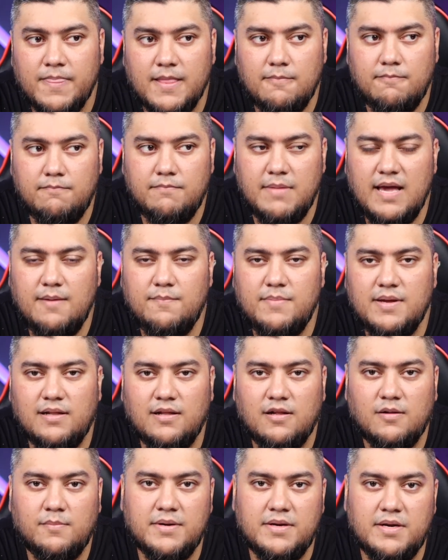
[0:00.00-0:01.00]
may be a
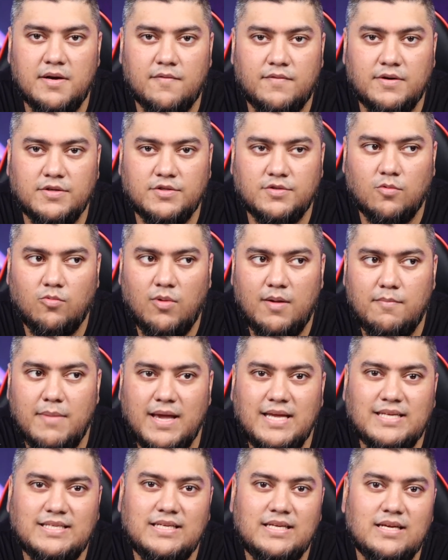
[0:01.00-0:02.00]
little bit different, so we
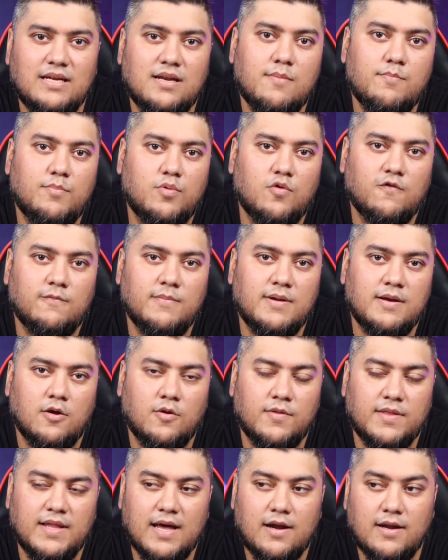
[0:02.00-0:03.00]
may see an improvement
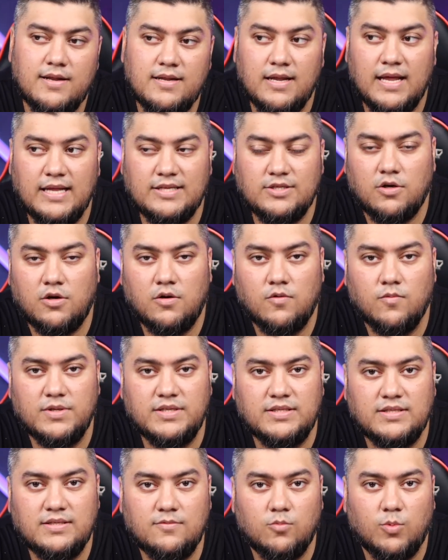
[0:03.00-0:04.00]
on that, and that's
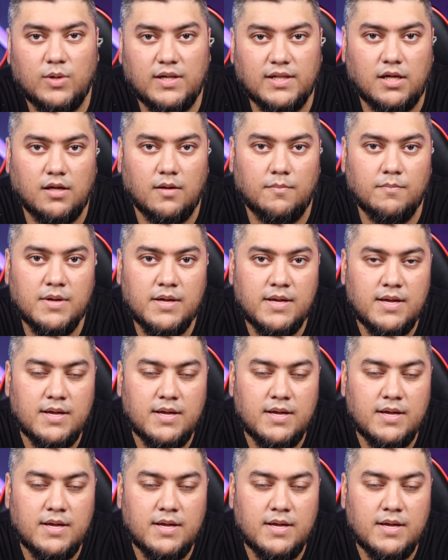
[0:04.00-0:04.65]
always welcome.